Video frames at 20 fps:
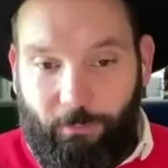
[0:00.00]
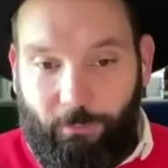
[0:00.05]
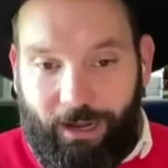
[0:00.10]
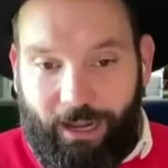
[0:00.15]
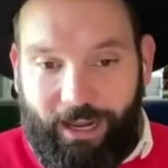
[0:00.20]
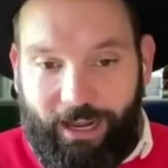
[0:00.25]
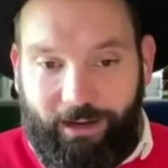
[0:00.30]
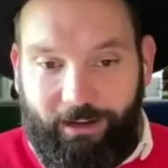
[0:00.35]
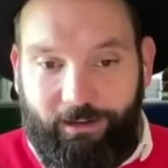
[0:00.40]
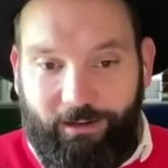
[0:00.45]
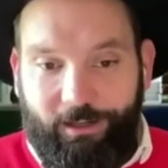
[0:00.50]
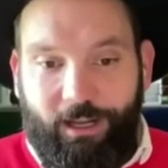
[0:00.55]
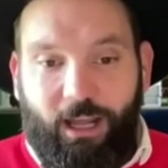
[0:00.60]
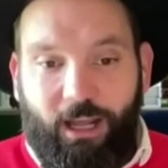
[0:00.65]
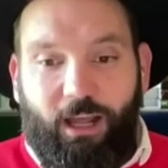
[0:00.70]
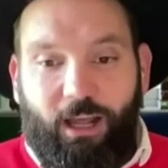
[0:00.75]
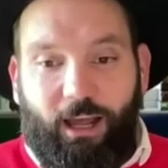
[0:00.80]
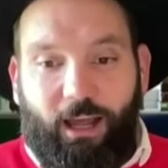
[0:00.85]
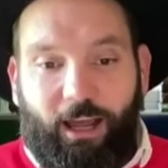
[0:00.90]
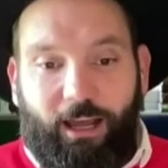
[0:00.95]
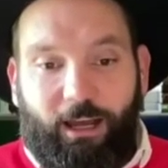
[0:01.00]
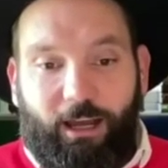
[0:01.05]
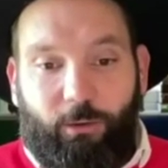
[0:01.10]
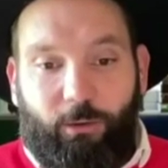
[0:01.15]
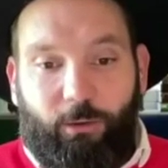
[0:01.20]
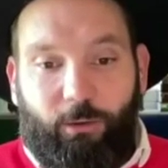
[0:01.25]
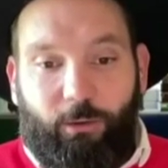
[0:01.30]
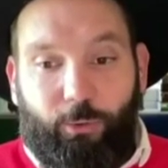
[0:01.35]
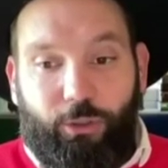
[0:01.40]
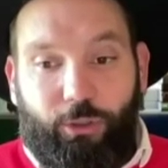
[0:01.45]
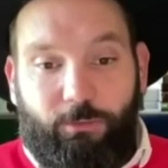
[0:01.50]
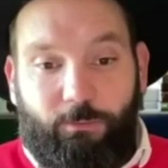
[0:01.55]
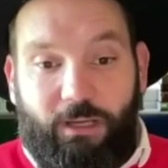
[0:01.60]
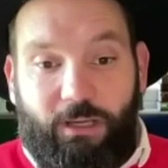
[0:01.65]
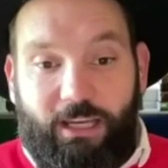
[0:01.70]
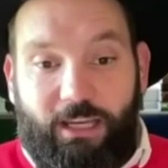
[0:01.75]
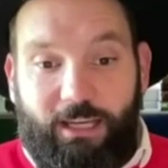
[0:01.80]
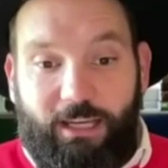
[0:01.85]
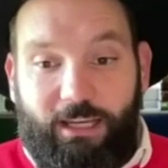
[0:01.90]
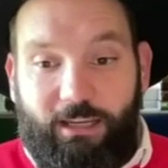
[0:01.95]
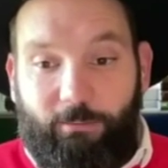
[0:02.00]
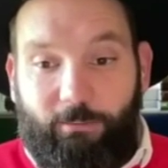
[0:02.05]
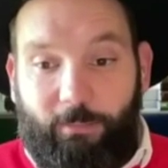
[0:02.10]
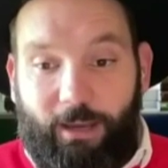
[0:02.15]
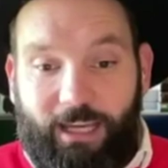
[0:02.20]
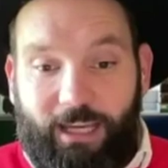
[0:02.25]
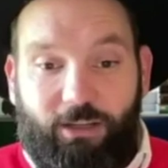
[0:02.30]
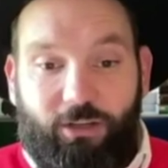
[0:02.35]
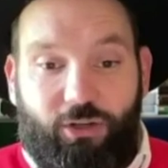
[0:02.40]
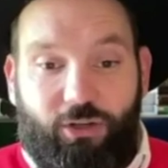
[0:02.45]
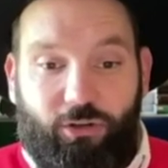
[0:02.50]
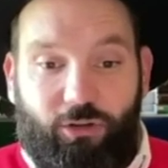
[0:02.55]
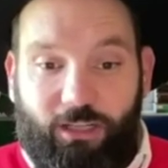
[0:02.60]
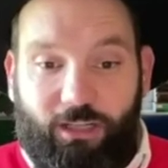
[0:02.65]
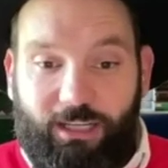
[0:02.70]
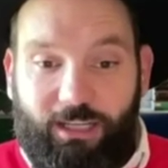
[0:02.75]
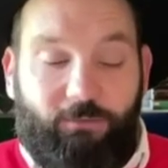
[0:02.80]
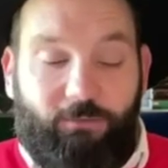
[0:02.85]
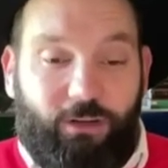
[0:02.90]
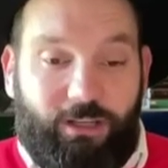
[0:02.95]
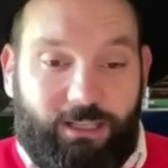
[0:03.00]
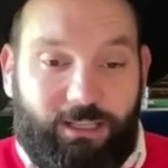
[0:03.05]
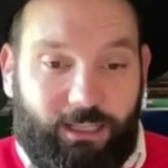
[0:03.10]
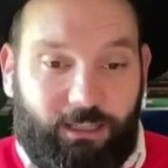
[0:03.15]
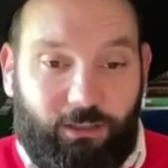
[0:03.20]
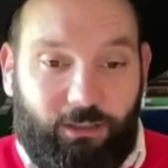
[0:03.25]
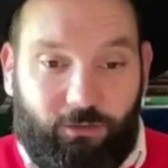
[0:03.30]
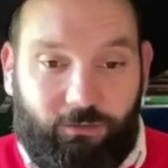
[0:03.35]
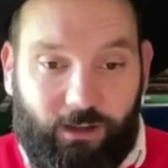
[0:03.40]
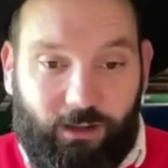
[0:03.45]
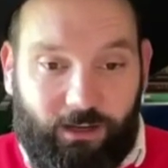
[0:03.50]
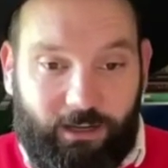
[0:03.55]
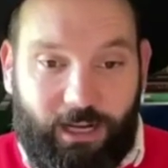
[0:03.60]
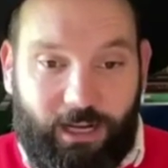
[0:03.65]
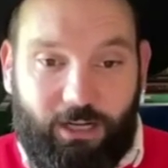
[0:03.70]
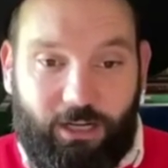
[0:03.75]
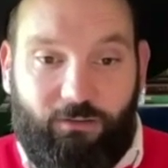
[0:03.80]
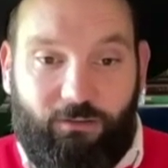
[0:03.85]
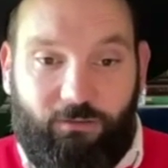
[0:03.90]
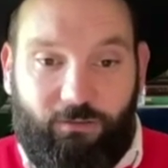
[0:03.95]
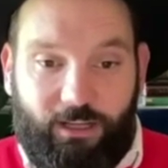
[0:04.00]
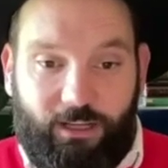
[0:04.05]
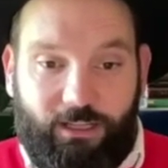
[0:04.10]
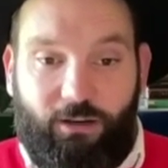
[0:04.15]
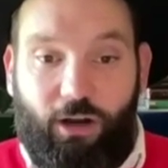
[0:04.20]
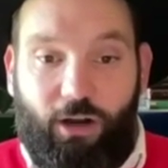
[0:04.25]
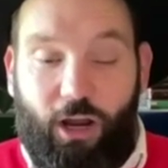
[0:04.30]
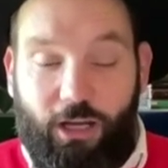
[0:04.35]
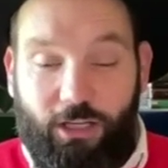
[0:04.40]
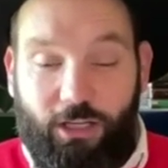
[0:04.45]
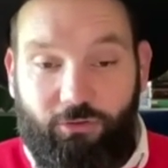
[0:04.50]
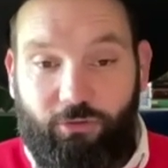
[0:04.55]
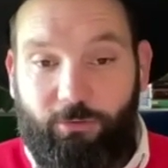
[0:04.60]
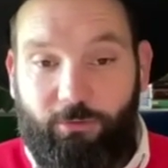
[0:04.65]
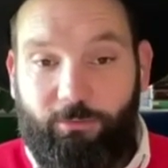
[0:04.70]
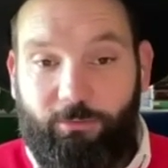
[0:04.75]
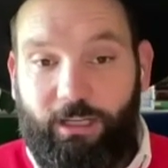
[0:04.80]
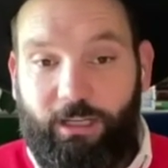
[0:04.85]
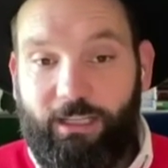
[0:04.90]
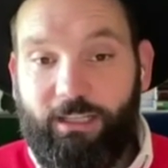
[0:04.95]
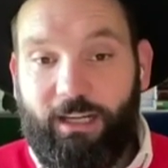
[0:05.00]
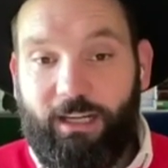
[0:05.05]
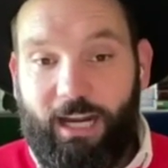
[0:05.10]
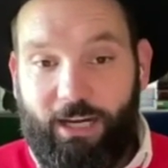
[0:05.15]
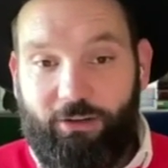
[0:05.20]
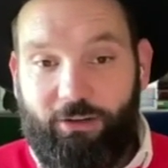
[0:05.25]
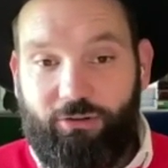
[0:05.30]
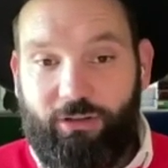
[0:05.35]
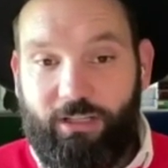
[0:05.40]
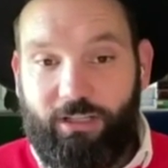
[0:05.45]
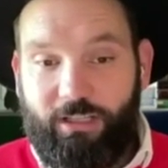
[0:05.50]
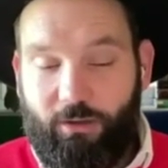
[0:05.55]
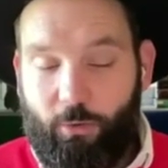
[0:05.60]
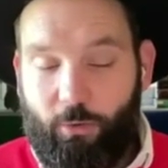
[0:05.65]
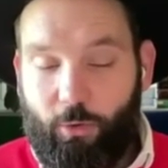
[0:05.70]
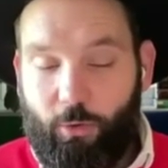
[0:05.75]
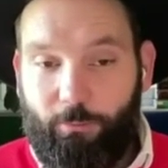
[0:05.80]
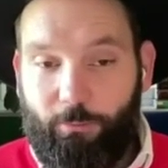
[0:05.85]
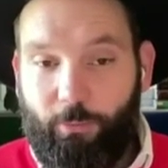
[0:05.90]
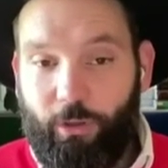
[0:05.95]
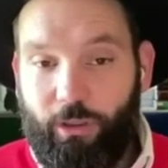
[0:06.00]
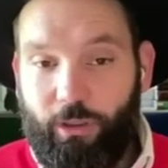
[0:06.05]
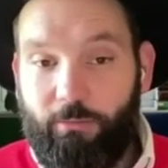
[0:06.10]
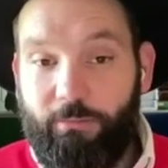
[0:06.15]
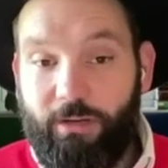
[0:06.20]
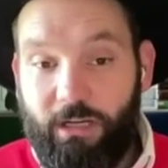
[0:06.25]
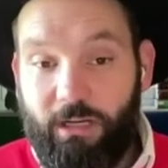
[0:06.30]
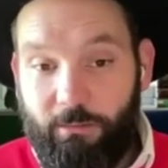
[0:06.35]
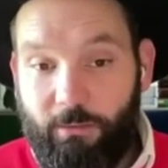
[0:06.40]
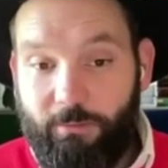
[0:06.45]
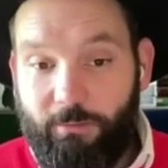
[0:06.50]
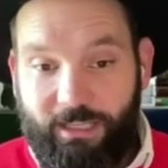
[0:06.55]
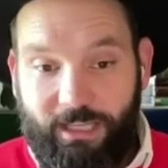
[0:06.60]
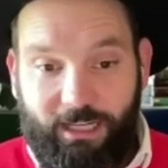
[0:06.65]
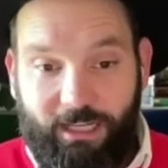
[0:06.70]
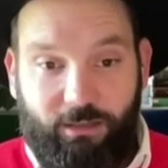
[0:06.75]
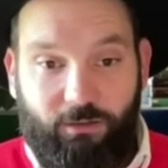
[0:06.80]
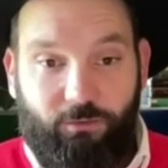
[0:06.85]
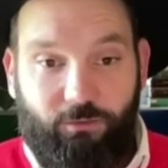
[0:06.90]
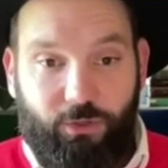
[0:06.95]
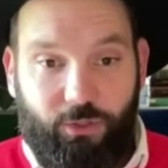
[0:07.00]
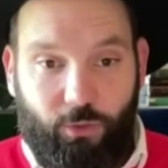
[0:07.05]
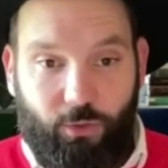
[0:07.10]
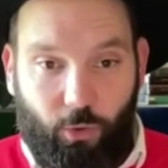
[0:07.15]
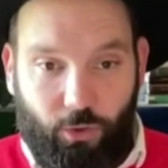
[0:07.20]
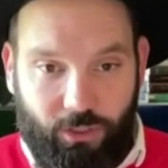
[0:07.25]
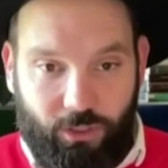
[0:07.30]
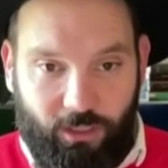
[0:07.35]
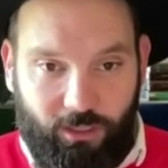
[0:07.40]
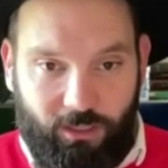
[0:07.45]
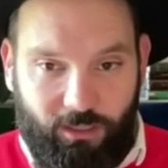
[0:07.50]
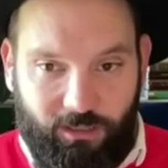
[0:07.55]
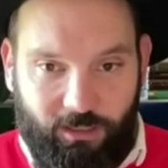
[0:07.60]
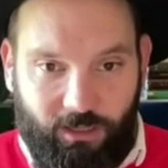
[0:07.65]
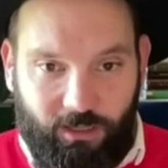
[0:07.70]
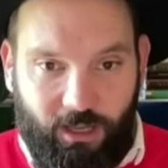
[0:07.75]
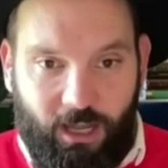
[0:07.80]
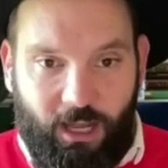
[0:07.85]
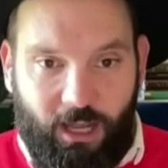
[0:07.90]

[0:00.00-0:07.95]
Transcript: of a plan uh, would be making sure that every single foundation phase classroom in the country is equipped with a minimum set of resources.